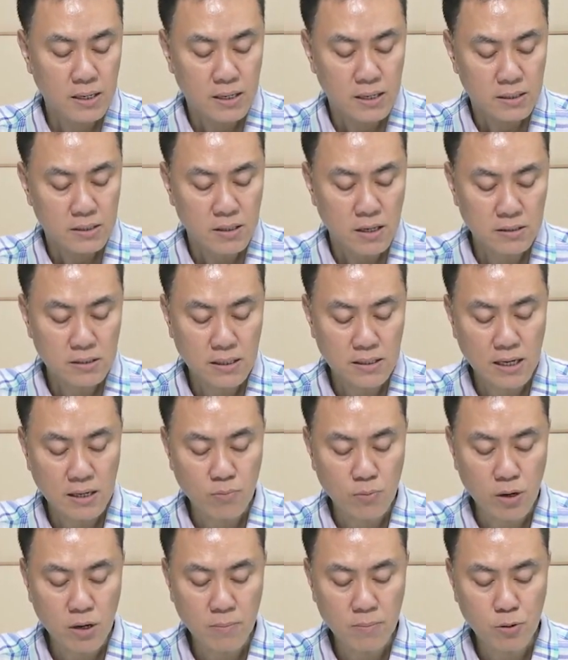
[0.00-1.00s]
Dr.
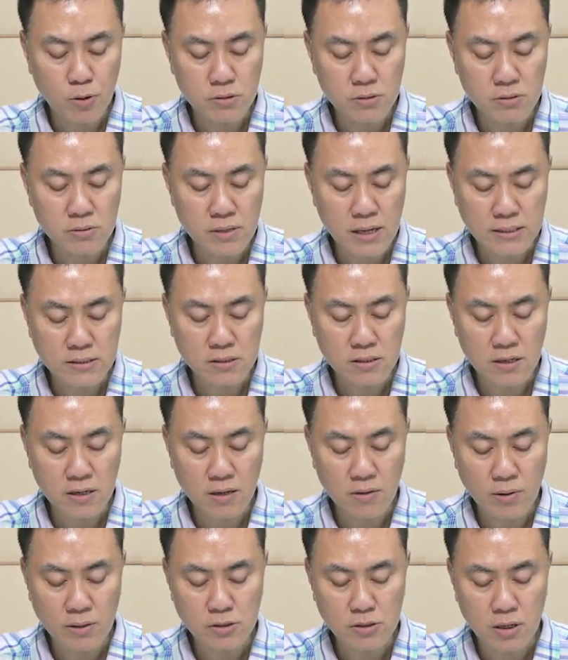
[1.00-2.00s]
Natwarapon Ratsiri
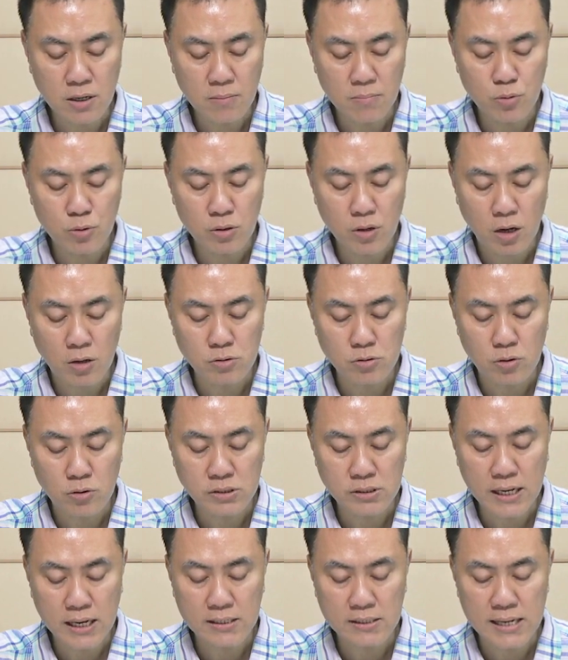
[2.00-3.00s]
Wacharabun also
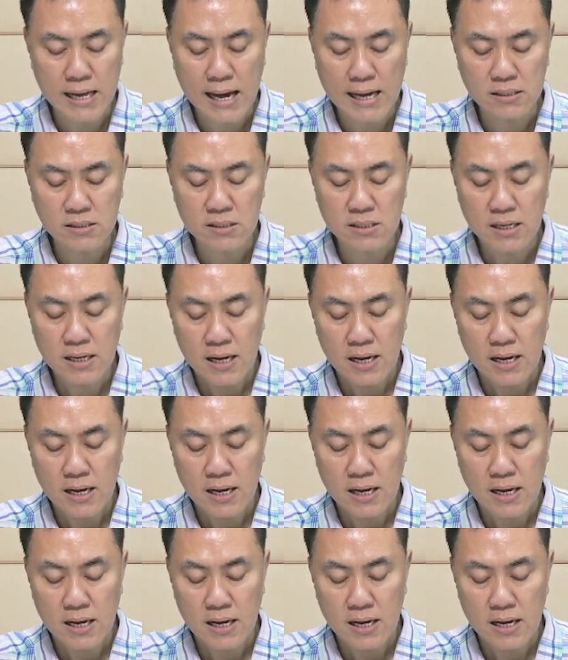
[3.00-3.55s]
said that